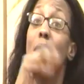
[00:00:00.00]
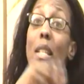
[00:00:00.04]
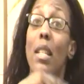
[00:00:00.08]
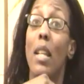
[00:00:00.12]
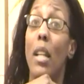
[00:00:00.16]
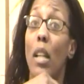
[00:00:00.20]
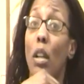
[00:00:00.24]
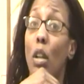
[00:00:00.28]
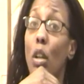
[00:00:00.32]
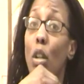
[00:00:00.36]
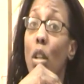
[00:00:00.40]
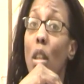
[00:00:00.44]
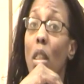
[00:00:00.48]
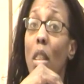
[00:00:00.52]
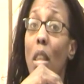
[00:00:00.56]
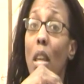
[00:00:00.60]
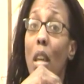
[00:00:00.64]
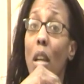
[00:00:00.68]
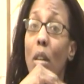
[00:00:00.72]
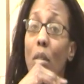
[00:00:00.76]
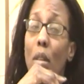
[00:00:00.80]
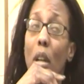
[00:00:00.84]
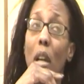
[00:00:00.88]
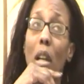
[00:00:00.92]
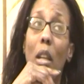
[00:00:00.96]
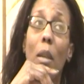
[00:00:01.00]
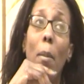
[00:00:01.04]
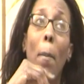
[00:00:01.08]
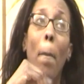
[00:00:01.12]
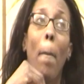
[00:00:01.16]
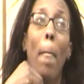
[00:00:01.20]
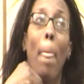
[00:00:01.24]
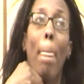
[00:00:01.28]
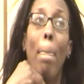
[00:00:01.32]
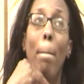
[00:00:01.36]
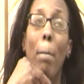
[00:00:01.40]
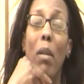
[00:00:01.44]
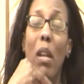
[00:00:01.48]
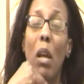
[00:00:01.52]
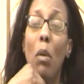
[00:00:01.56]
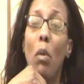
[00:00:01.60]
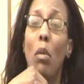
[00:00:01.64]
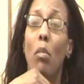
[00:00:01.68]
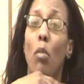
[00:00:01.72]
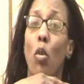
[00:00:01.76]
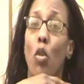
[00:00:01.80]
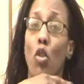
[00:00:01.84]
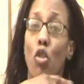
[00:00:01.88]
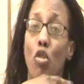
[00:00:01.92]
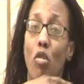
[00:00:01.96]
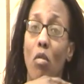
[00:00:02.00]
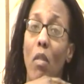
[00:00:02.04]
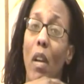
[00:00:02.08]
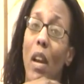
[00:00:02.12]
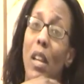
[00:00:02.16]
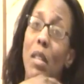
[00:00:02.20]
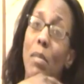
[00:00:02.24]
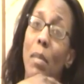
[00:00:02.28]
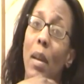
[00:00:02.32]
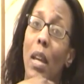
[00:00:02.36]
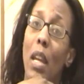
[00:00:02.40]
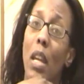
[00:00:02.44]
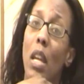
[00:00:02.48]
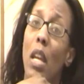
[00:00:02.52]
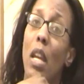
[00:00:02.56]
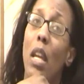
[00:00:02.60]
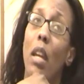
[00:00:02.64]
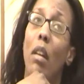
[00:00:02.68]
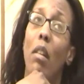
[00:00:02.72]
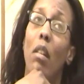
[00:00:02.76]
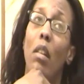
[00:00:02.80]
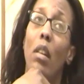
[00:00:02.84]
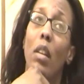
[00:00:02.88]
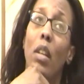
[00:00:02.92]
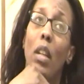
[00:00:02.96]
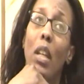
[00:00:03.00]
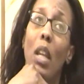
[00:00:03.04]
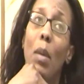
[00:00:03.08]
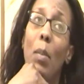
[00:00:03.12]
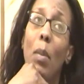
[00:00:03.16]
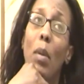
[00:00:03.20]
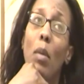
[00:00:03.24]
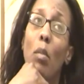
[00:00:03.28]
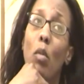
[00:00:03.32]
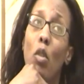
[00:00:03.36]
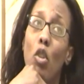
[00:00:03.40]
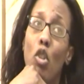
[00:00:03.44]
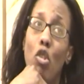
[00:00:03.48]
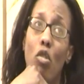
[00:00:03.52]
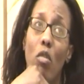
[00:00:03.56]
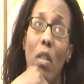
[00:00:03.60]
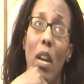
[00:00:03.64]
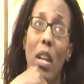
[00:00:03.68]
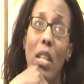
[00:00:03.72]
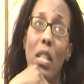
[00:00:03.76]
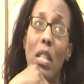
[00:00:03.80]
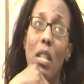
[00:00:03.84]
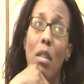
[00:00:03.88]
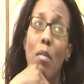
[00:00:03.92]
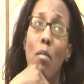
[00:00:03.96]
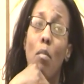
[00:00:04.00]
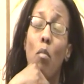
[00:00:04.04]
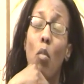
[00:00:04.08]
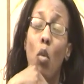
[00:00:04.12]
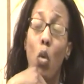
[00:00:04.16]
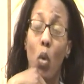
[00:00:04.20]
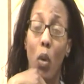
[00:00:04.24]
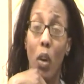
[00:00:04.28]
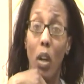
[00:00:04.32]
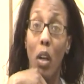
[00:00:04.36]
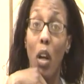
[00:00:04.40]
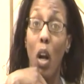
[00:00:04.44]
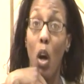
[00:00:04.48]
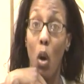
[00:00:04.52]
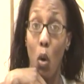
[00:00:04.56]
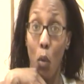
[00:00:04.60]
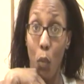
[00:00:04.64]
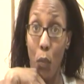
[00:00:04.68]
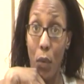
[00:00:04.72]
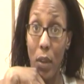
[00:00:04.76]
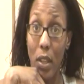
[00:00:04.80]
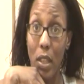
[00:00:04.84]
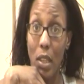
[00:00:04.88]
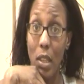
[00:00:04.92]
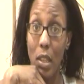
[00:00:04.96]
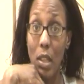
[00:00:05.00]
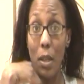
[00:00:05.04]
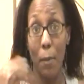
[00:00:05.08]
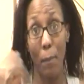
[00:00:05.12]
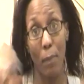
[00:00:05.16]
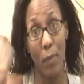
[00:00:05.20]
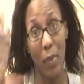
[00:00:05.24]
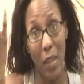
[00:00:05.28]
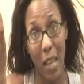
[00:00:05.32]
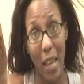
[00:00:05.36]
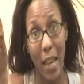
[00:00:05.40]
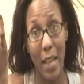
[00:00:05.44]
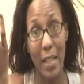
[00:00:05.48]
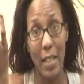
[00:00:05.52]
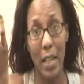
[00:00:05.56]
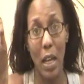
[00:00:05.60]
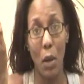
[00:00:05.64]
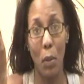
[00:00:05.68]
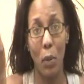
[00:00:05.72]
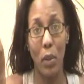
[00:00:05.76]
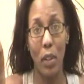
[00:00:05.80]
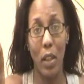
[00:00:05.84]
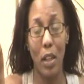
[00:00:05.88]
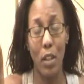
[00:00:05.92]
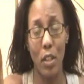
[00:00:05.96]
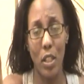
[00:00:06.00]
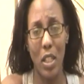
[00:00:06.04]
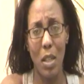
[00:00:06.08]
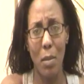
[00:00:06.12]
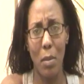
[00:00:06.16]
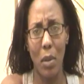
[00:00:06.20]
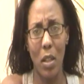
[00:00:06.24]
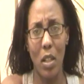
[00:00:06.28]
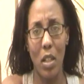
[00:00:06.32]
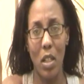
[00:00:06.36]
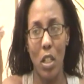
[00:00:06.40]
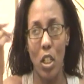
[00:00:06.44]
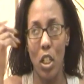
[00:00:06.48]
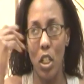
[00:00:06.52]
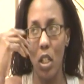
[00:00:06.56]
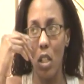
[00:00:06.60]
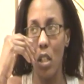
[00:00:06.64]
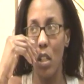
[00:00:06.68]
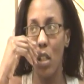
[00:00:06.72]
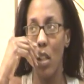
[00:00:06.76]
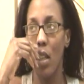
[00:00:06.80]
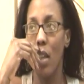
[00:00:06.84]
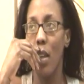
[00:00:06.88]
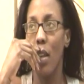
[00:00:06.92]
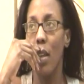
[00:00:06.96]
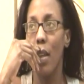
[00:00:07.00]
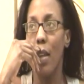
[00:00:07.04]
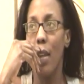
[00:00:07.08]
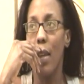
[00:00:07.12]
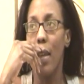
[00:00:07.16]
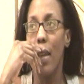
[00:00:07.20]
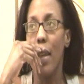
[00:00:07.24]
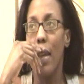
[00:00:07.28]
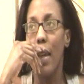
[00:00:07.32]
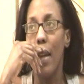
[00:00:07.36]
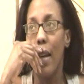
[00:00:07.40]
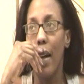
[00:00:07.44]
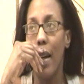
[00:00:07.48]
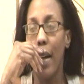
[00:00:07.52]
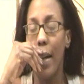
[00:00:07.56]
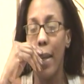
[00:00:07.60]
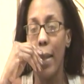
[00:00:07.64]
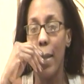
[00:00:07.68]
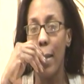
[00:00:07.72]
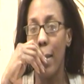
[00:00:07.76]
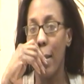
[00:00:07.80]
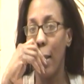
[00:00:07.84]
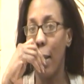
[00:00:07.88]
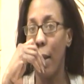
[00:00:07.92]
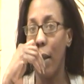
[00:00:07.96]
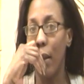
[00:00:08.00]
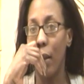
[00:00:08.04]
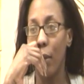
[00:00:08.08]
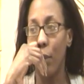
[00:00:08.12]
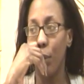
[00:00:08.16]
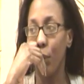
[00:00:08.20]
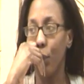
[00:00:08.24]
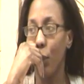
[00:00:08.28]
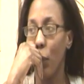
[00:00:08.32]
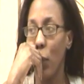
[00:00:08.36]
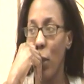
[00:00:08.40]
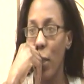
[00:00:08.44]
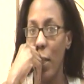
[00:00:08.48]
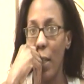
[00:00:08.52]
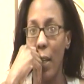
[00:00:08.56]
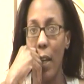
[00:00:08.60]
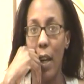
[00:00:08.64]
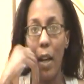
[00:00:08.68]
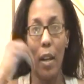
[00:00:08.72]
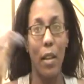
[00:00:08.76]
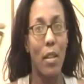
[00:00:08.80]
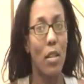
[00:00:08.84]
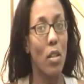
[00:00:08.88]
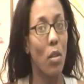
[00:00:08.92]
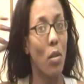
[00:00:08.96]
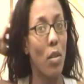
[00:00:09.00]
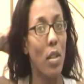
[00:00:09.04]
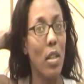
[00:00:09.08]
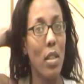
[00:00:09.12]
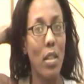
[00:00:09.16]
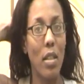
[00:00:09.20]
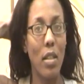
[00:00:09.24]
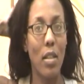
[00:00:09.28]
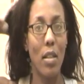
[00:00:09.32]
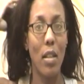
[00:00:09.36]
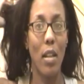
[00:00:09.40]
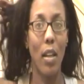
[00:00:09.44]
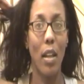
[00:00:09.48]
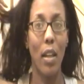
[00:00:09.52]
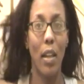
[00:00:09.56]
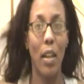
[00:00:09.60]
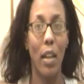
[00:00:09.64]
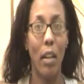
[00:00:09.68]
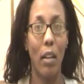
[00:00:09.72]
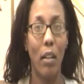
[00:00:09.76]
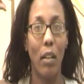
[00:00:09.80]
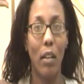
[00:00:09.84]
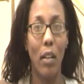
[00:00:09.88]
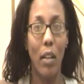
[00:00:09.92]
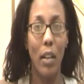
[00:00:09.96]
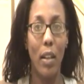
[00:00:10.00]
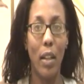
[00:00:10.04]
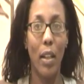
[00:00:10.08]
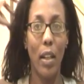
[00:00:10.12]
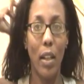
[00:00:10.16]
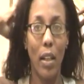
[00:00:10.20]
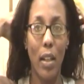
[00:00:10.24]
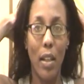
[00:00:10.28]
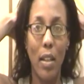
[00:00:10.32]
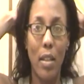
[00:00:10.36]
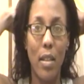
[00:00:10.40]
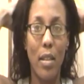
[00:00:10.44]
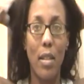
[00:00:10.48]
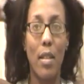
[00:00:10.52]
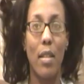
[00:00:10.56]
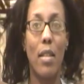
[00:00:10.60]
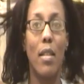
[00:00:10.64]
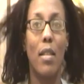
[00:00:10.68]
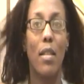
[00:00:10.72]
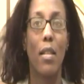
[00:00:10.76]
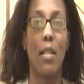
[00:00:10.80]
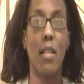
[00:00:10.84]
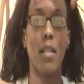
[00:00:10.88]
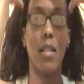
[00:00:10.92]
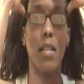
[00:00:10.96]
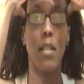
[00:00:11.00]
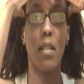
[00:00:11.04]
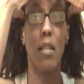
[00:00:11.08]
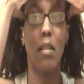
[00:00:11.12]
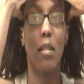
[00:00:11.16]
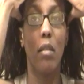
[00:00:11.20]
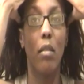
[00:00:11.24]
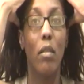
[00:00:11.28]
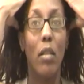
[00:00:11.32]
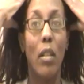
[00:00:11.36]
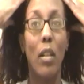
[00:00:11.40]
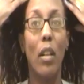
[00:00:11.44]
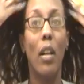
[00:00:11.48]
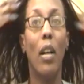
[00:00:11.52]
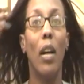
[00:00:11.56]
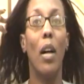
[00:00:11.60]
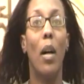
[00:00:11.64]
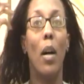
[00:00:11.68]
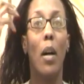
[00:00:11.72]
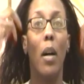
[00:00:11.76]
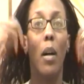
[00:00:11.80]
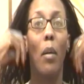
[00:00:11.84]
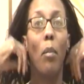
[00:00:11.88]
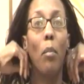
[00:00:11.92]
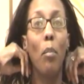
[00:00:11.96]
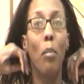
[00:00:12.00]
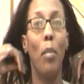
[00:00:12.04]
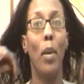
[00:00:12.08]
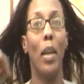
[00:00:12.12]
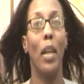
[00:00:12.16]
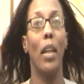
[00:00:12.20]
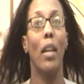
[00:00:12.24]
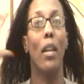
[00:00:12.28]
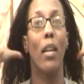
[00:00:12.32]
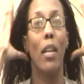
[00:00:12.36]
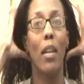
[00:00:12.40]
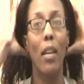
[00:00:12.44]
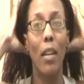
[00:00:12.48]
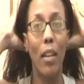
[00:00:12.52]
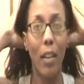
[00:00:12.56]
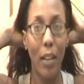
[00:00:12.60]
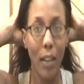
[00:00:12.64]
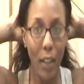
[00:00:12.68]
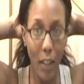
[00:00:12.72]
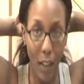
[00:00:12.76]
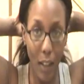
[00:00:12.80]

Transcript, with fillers: that's not a good thing, right? But I will moisturize my hair, keep on moisturizing more often as I will not deep condition. And um, yeah, so this is the hair. It is uh, big,